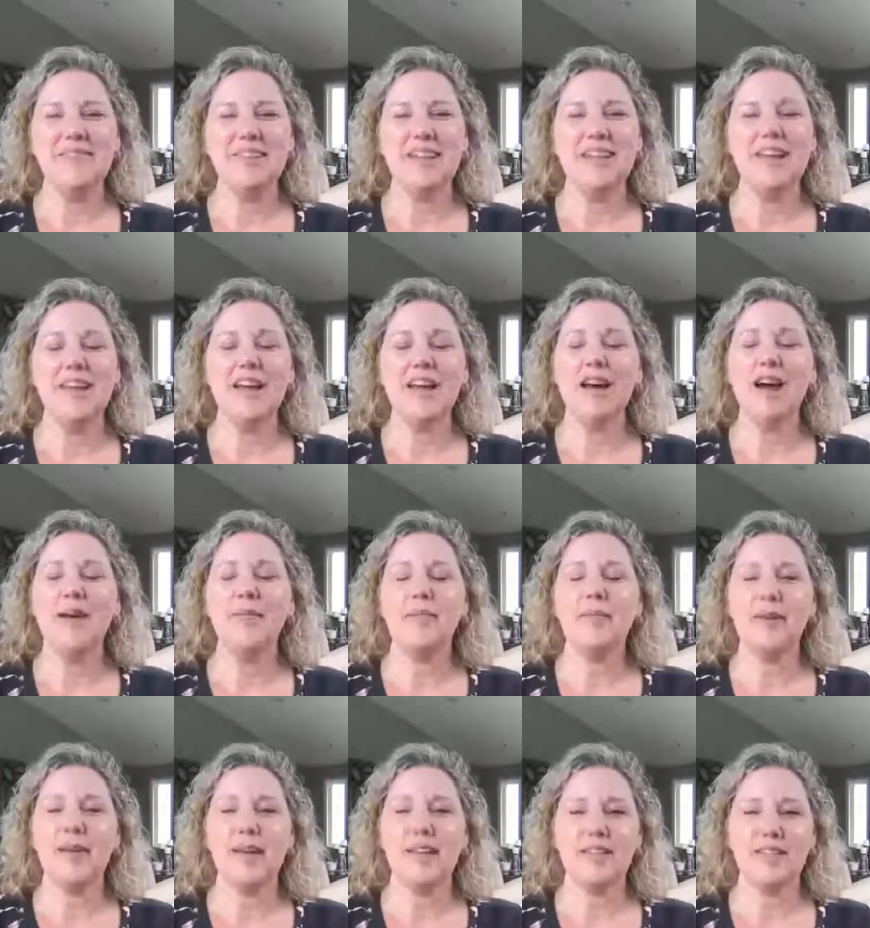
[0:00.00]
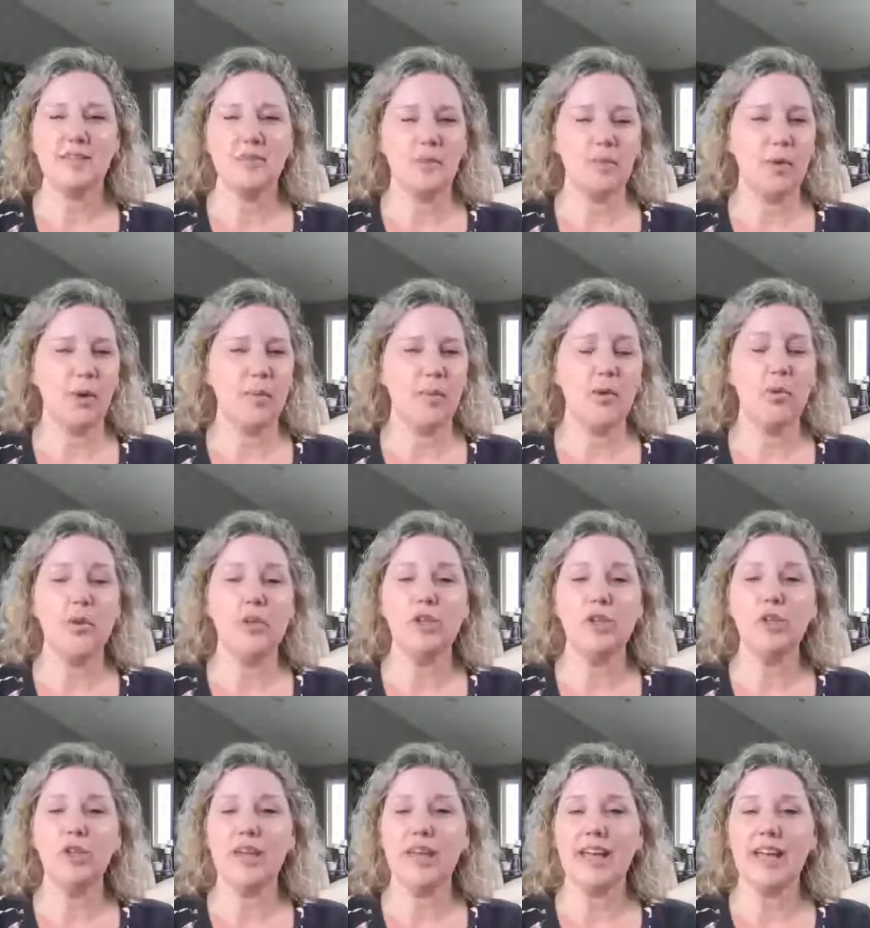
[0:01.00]
a comprehensive appointment, we
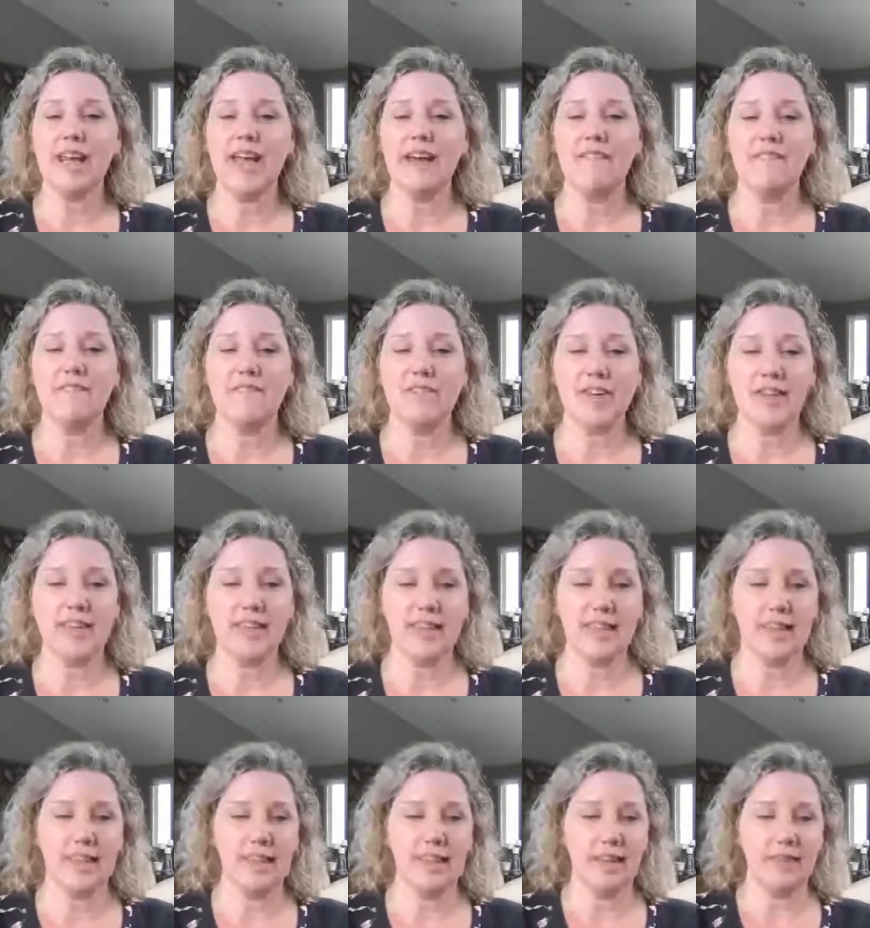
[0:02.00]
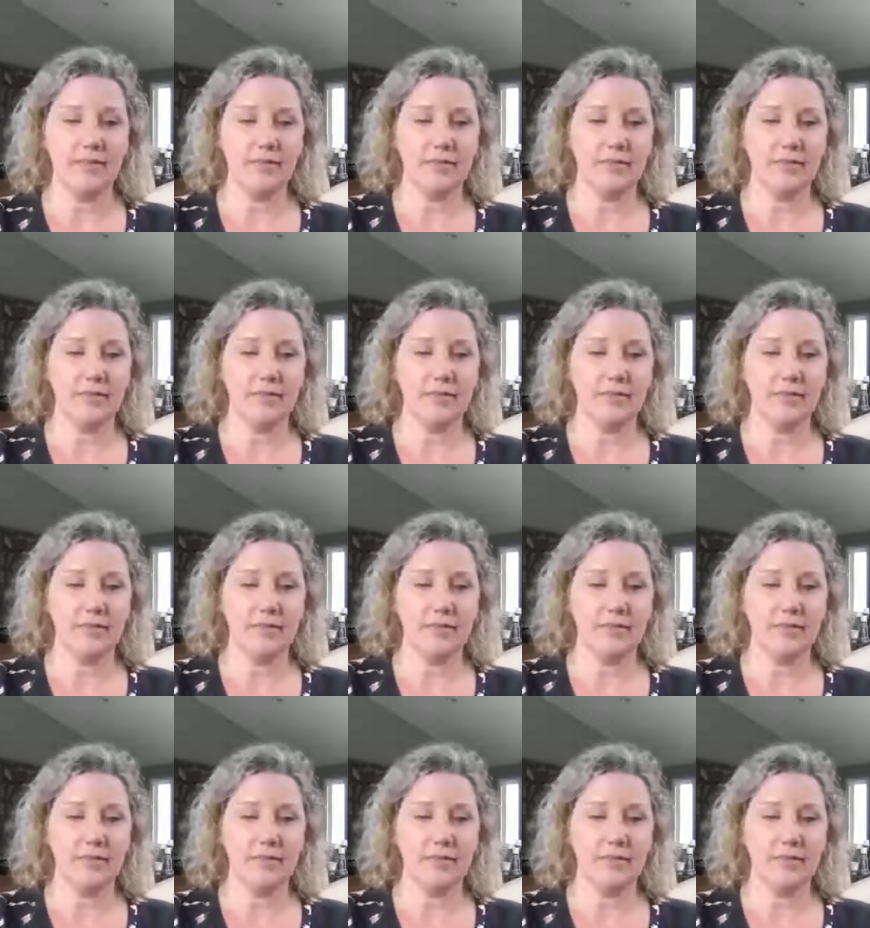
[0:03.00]
look at everything.